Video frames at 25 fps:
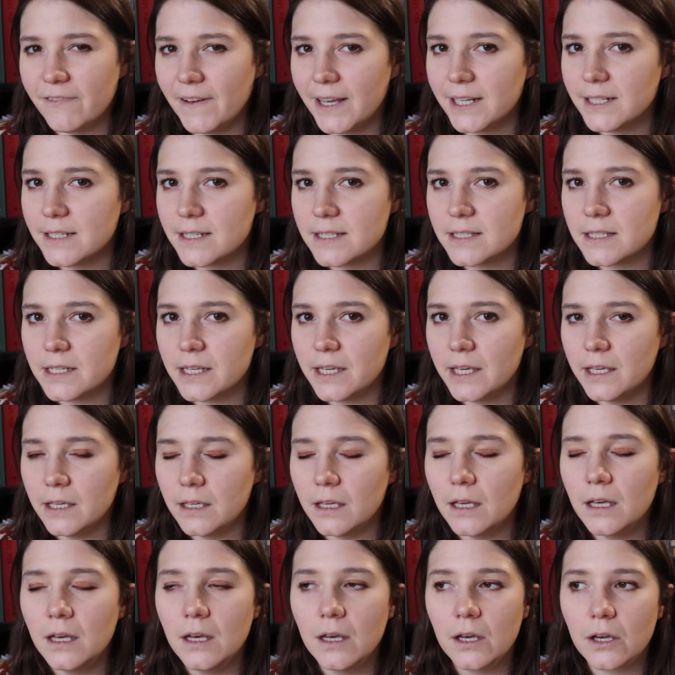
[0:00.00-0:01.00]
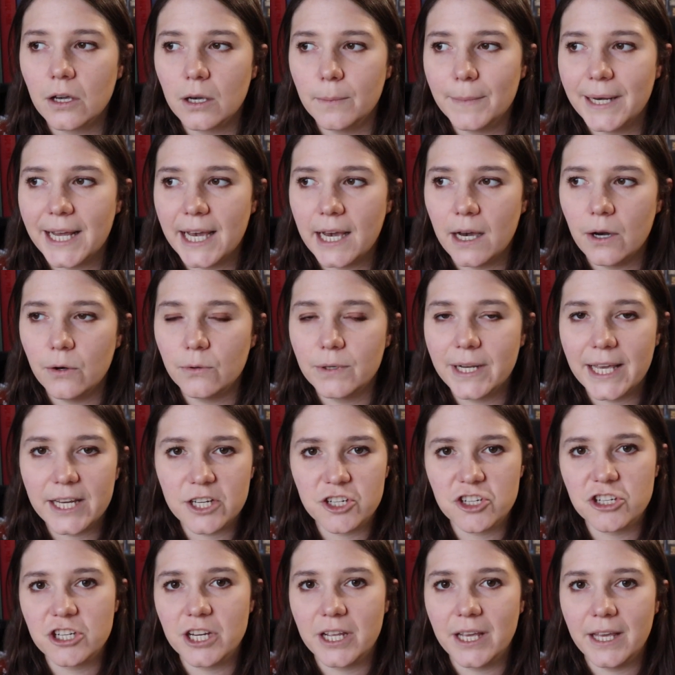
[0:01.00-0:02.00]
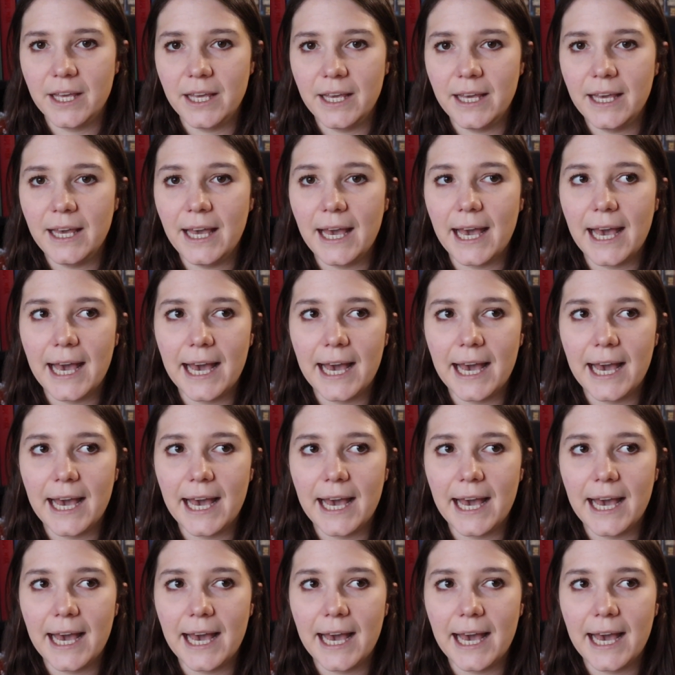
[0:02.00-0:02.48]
fantasy coming out next year,